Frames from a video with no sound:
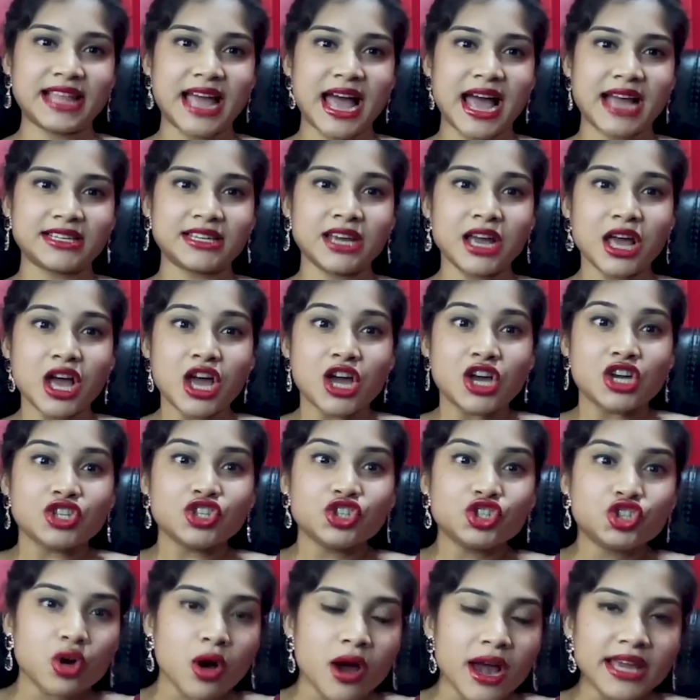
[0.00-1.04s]
that
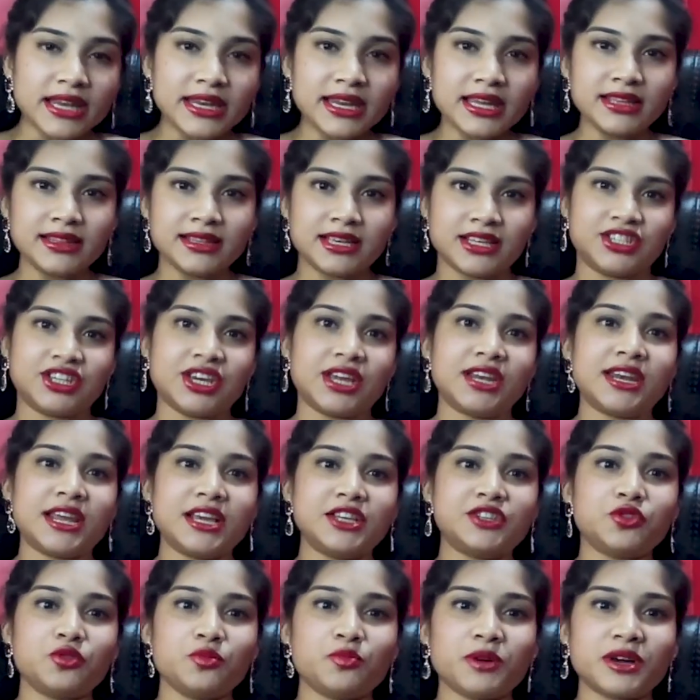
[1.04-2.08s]
joining the
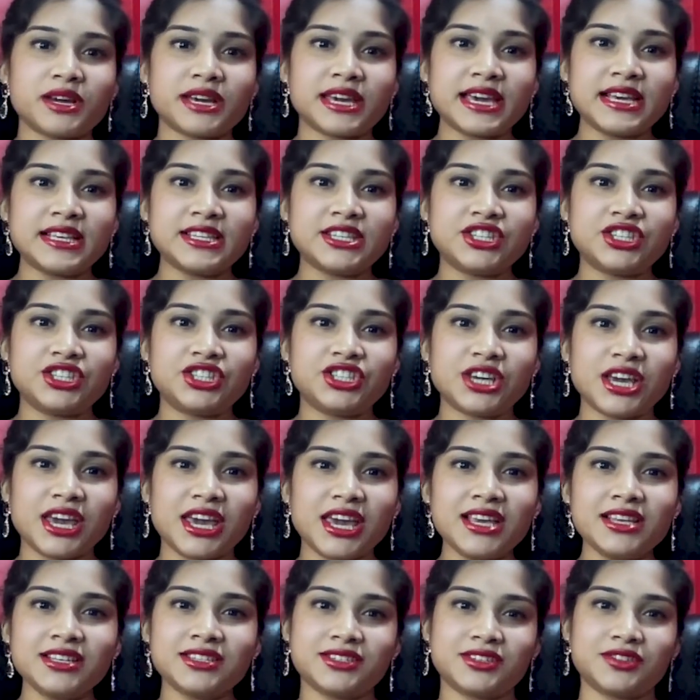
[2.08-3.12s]
Chennai Super Kings
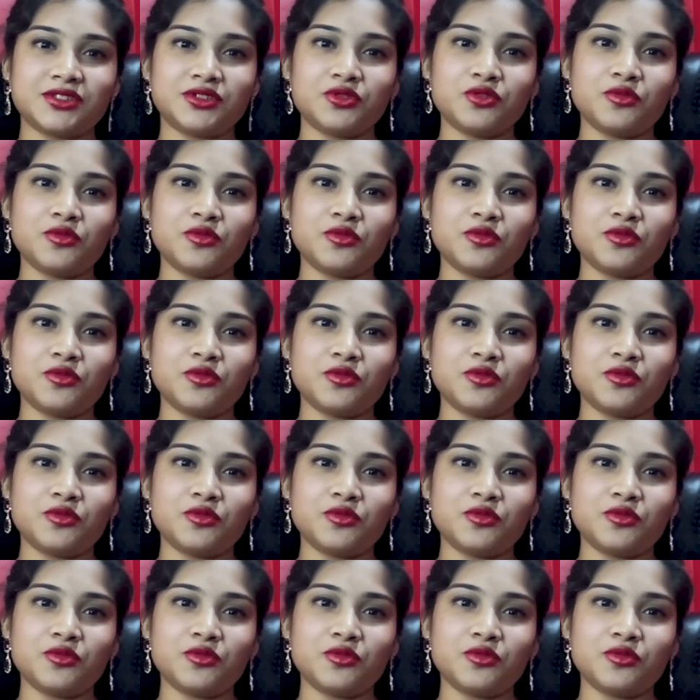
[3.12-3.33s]
changed